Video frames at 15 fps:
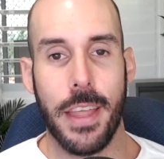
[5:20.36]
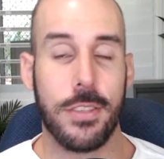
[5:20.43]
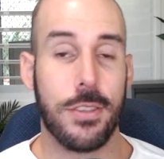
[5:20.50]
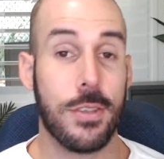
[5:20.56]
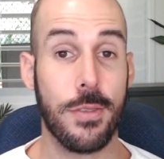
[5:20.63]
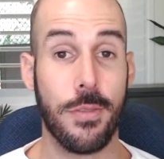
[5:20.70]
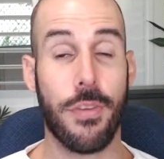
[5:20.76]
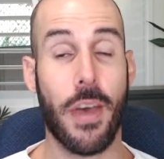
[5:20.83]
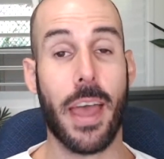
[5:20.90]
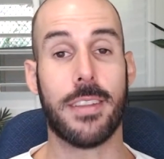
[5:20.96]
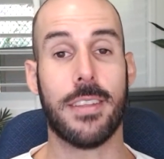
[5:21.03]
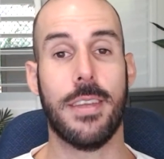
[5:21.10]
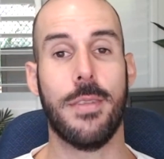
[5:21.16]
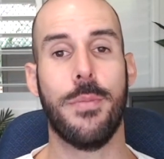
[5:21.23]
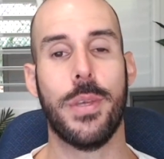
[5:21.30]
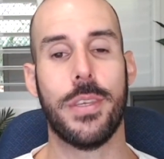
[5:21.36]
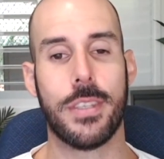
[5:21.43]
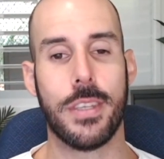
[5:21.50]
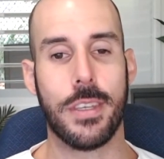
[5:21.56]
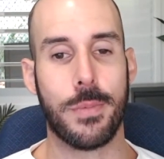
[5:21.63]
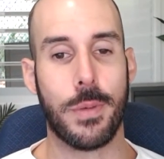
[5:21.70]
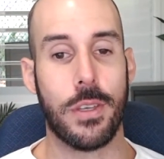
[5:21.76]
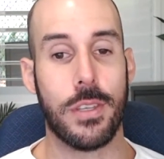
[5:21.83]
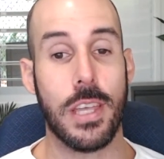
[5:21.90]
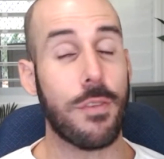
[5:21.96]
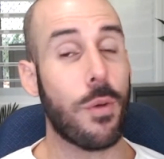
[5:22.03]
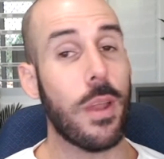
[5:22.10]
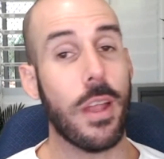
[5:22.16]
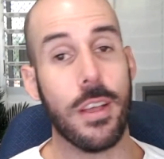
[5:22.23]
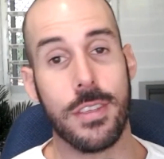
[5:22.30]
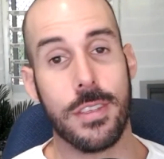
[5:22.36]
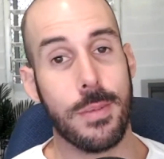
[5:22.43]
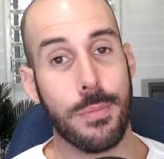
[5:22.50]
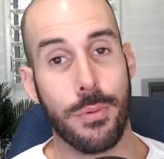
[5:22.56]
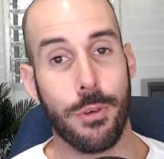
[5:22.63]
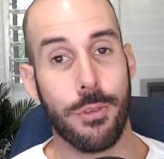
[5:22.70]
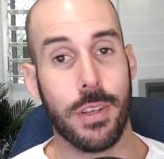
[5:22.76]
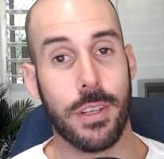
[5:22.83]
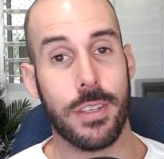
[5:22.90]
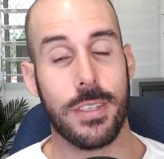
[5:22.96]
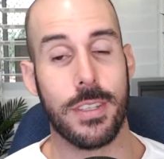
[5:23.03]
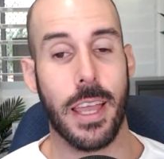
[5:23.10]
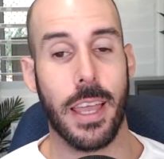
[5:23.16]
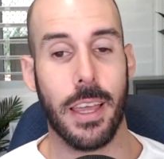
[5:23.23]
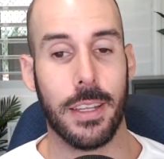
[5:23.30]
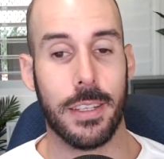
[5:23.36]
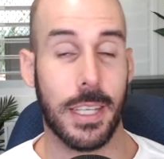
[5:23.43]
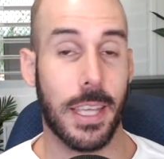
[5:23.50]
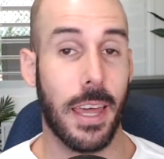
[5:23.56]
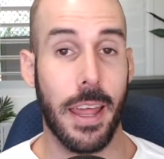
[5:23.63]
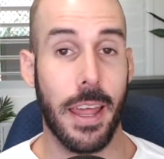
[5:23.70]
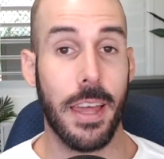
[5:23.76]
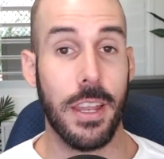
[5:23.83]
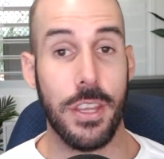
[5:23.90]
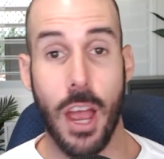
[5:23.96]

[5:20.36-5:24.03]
that's just a fact in business because everyone else is improving to get ahead.